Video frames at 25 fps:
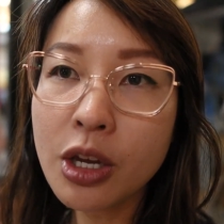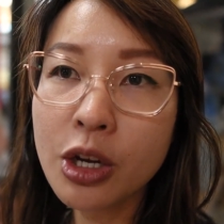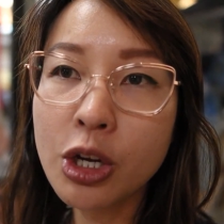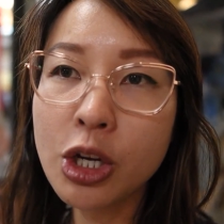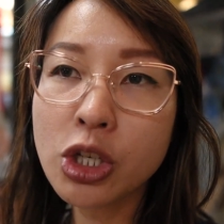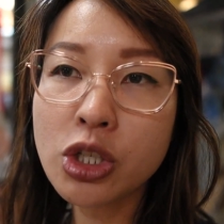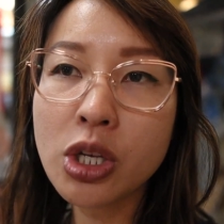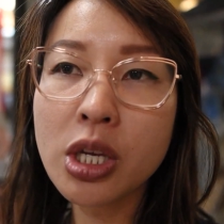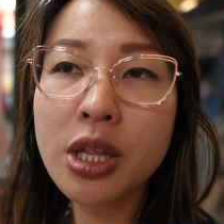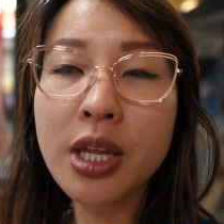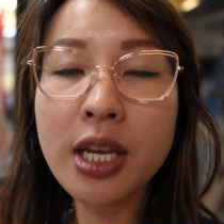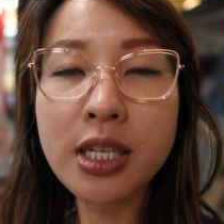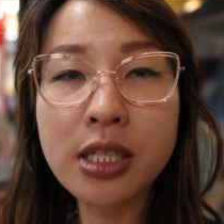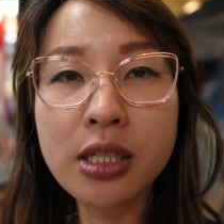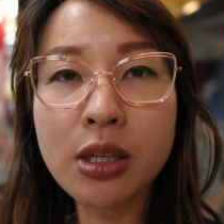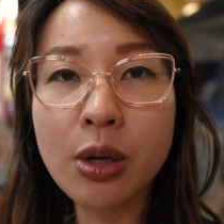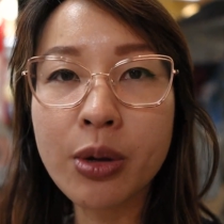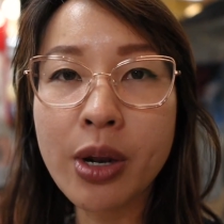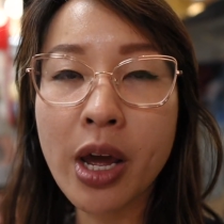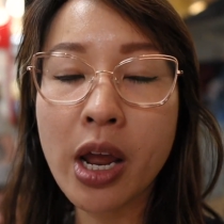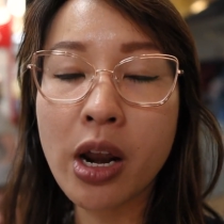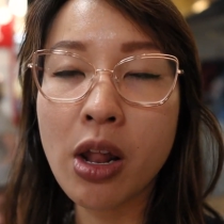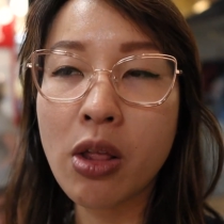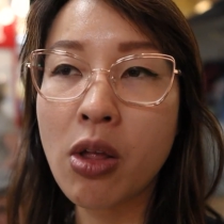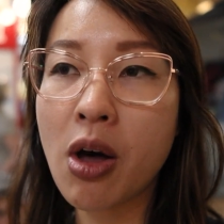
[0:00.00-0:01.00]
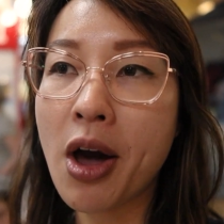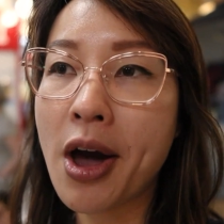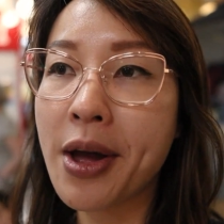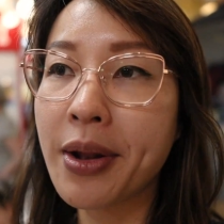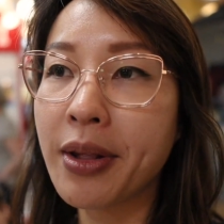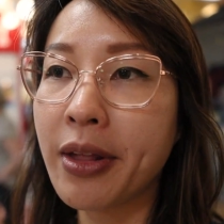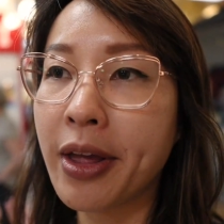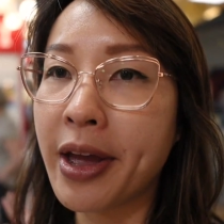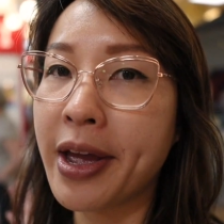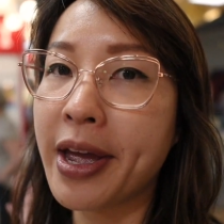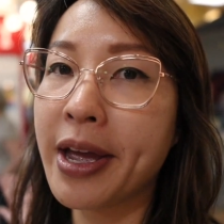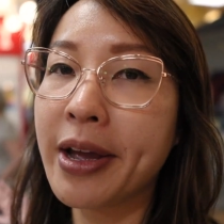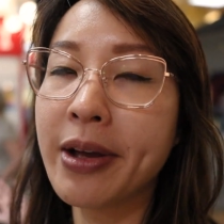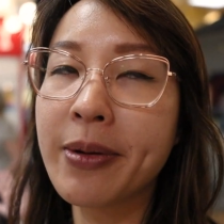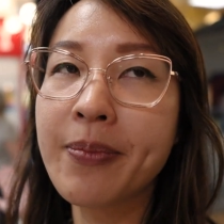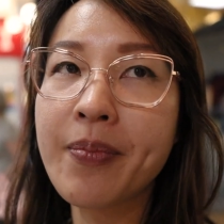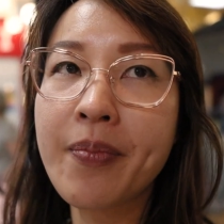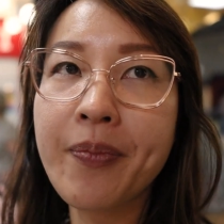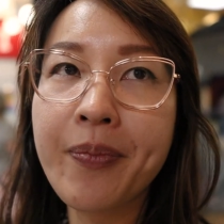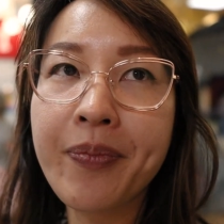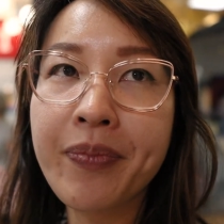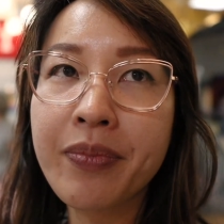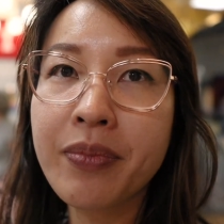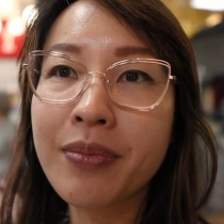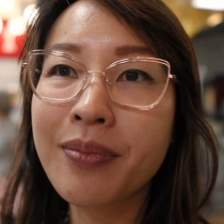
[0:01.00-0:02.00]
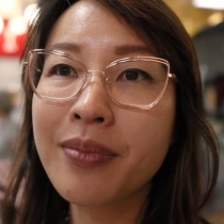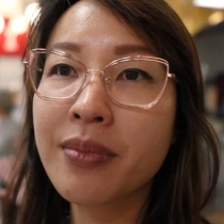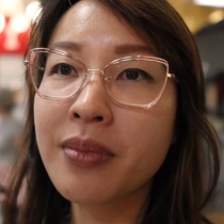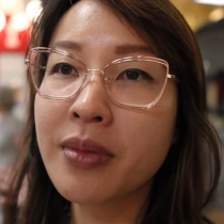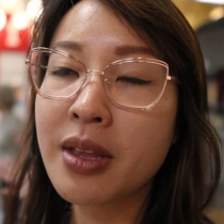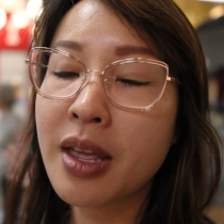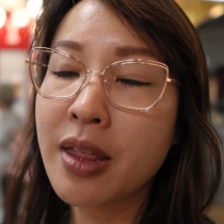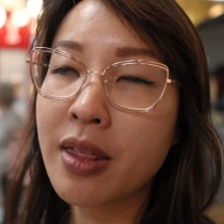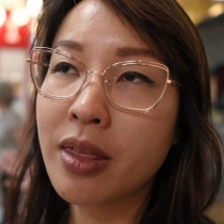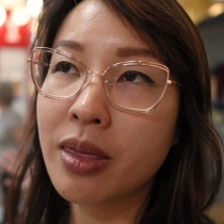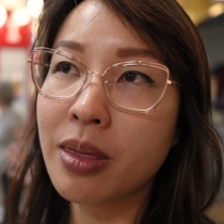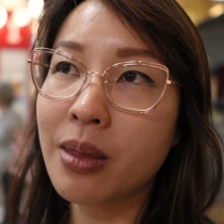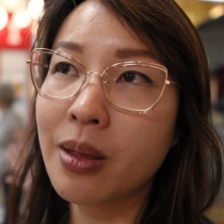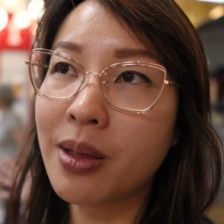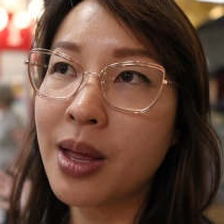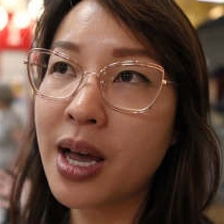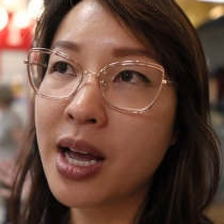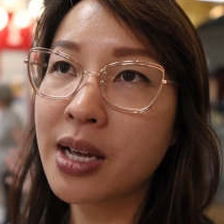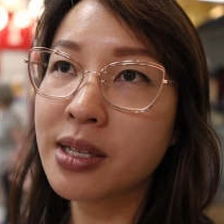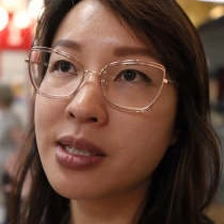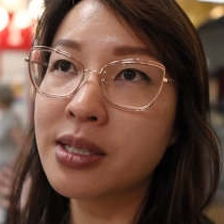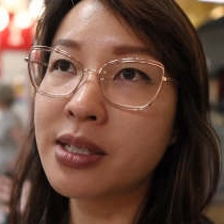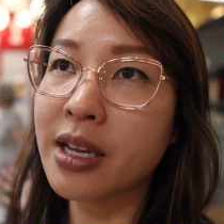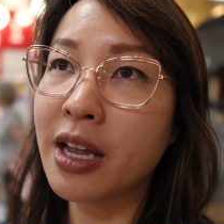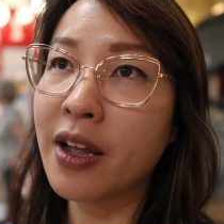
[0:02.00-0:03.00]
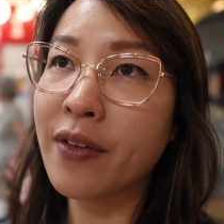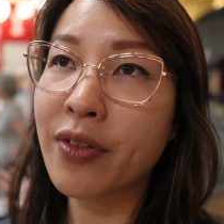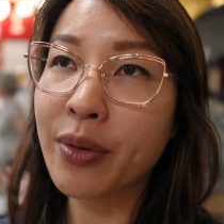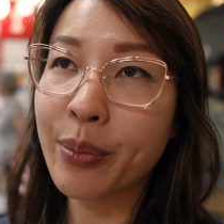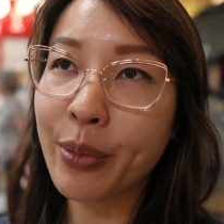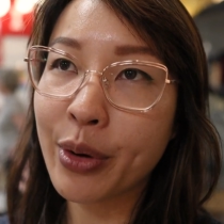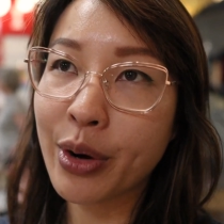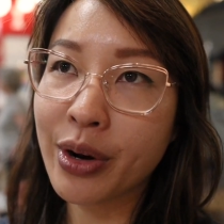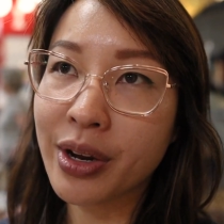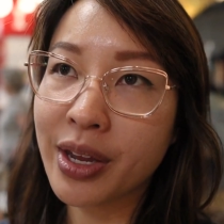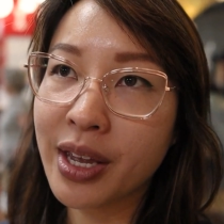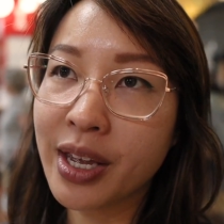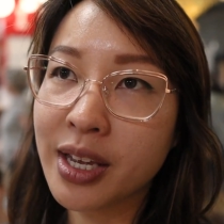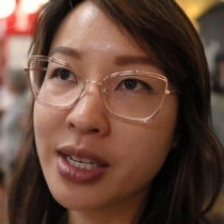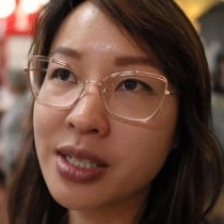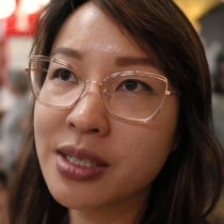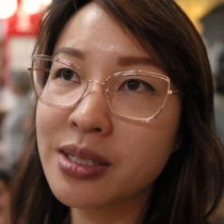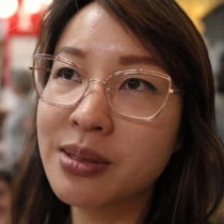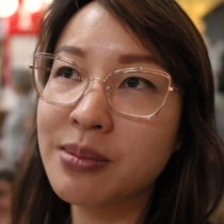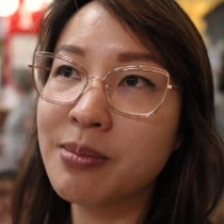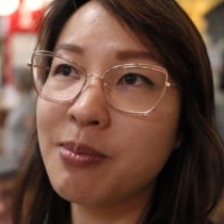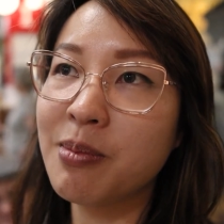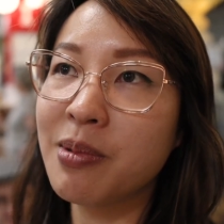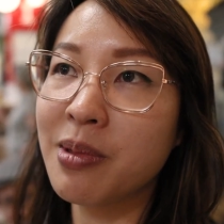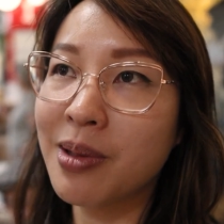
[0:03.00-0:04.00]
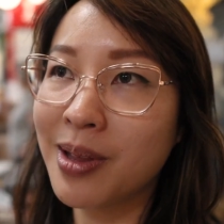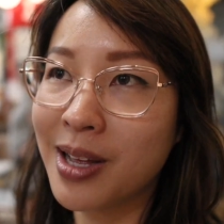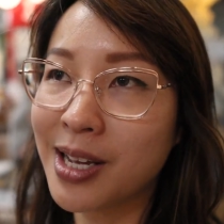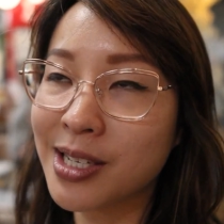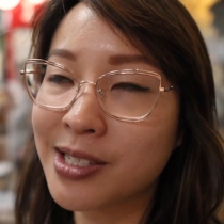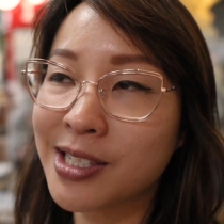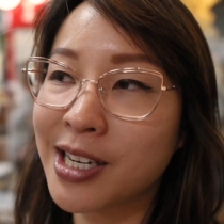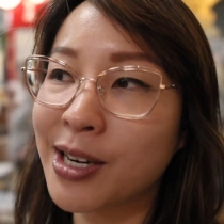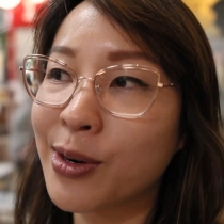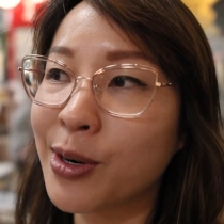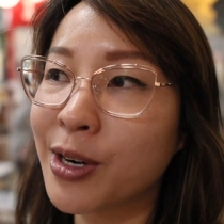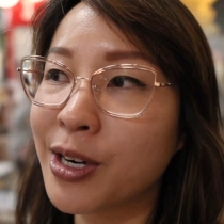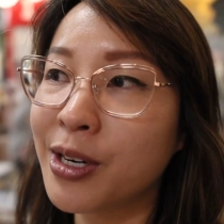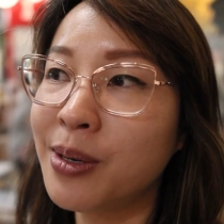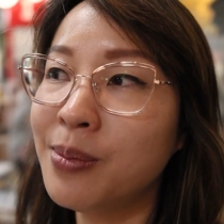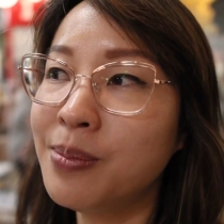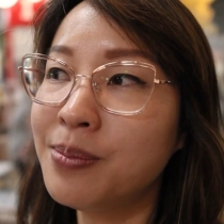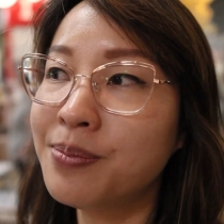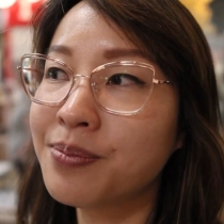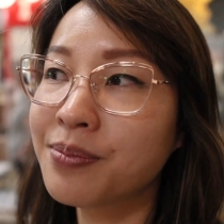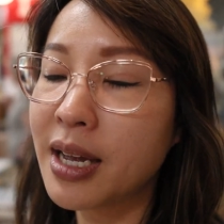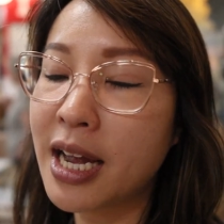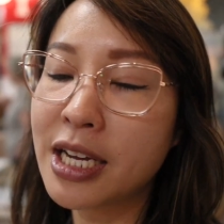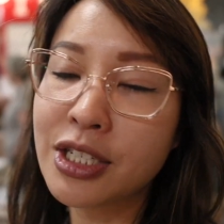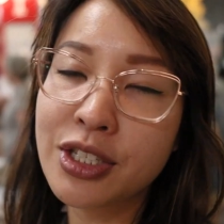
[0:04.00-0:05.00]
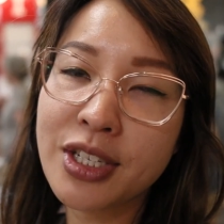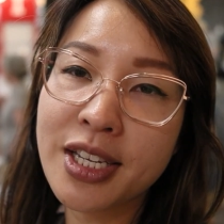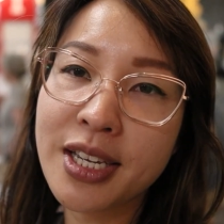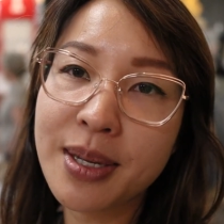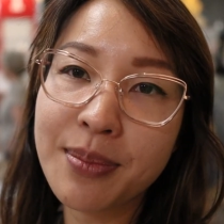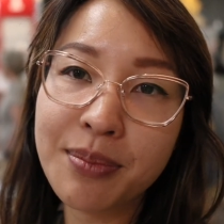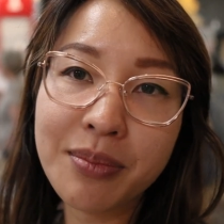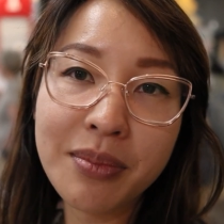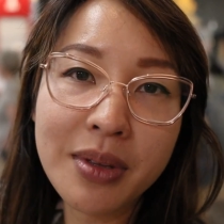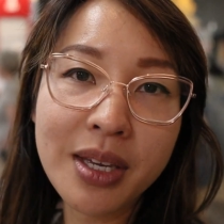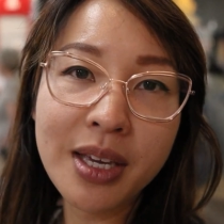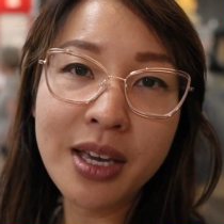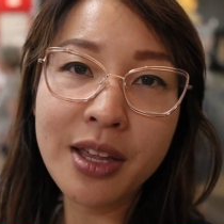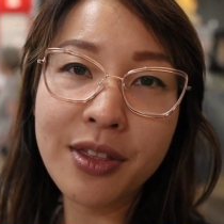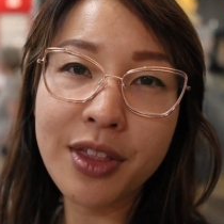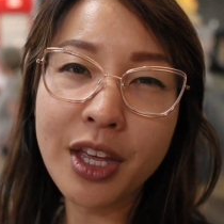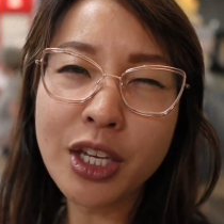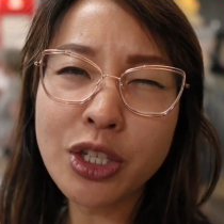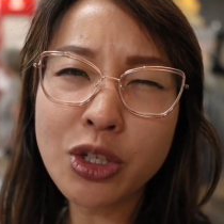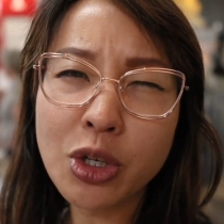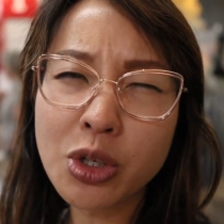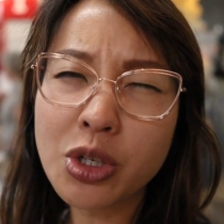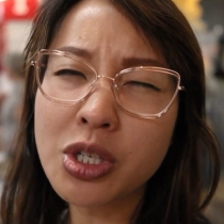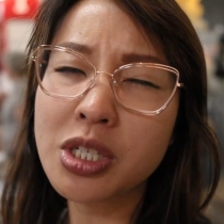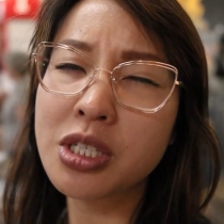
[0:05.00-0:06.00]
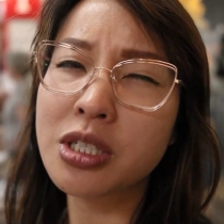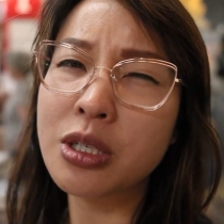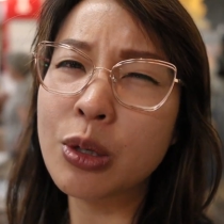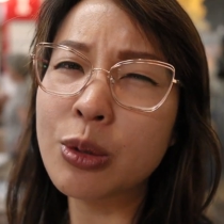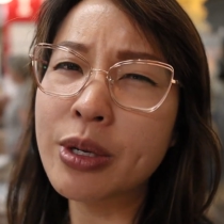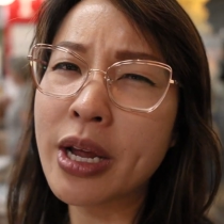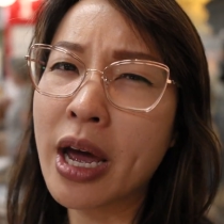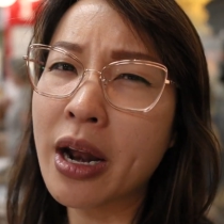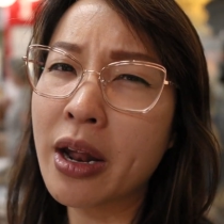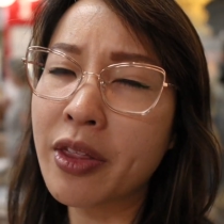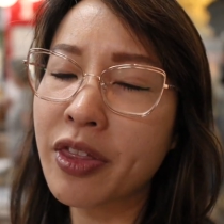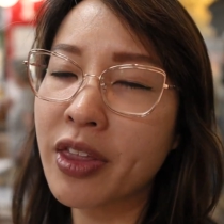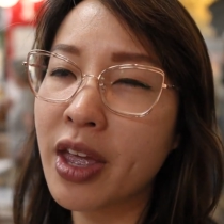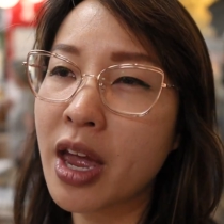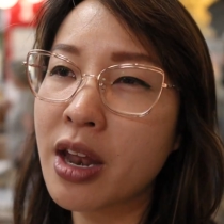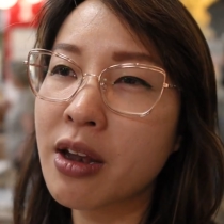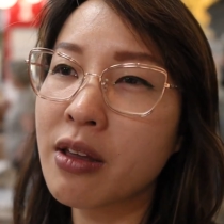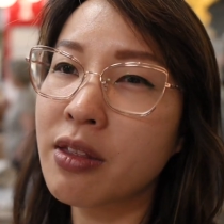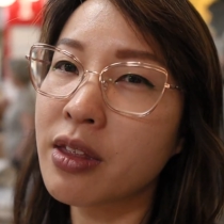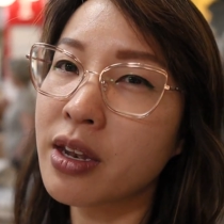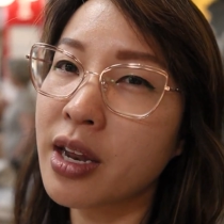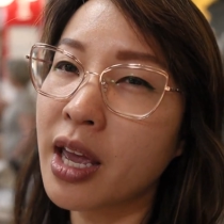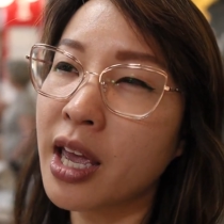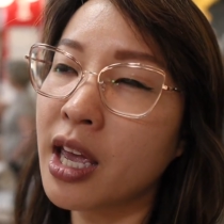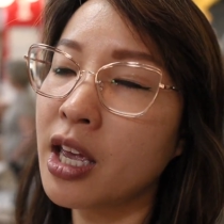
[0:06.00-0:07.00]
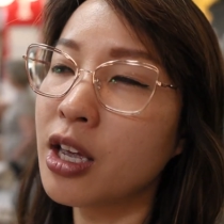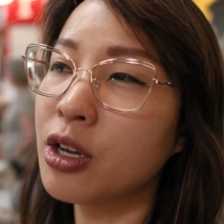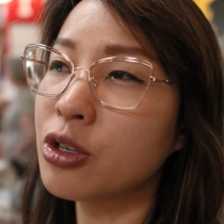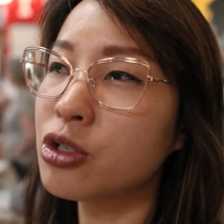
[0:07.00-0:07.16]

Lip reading: Usually things slow down a lot, like the last day of the market in the last hour. Actually, things usually slow down at the end of the day.